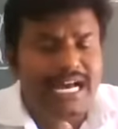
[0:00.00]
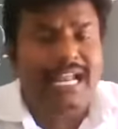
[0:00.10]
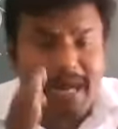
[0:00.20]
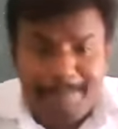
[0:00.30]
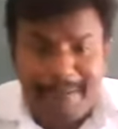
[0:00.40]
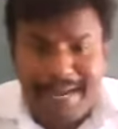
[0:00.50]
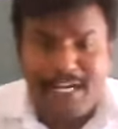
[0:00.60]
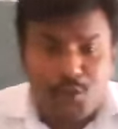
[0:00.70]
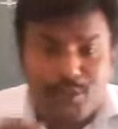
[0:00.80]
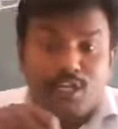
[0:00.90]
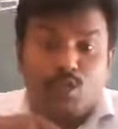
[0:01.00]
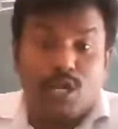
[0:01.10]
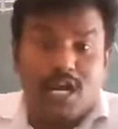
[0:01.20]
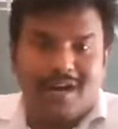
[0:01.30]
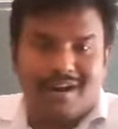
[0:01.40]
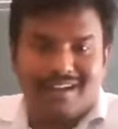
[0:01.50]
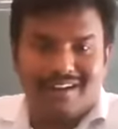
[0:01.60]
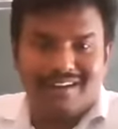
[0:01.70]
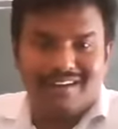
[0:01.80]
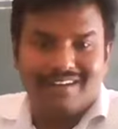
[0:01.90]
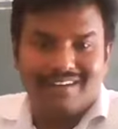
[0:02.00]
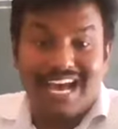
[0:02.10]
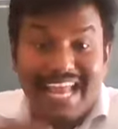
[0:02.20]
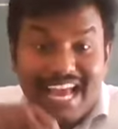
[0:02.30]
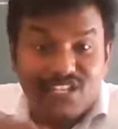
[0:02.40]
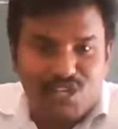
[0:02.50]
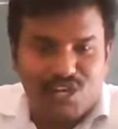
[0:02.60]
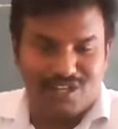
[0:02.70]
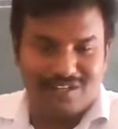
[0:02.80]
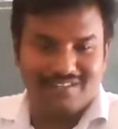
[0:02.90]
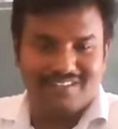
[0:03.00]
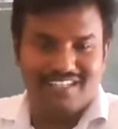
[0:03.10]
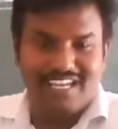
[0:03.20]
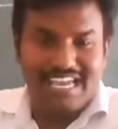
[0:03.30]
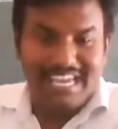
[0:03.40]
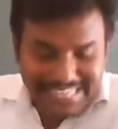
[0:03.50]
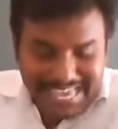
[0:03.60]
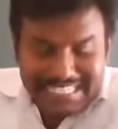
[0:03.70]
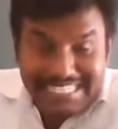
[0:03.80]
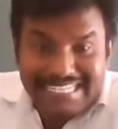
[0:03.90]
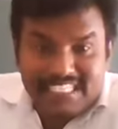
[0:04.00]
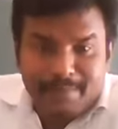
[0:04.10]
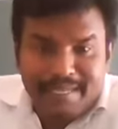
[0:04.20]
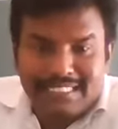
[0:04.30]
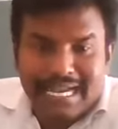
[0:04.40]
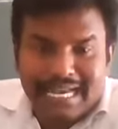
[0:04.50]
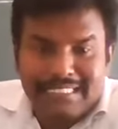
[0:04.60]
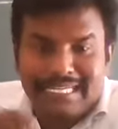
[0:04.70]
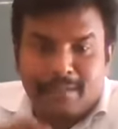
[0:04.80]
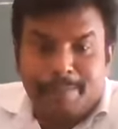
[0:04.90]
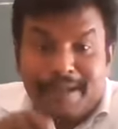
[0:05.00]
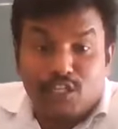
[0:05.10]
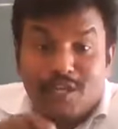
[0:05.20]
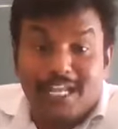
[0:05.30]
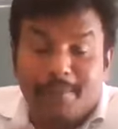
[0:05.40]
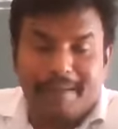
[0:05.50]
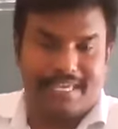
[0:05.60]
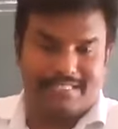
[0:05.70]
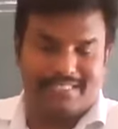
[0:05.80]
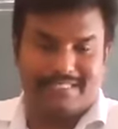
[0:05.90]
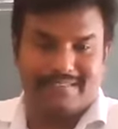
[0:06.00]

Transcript: are applied to a neuron or axon, there is a disturbance occurs at a particular place.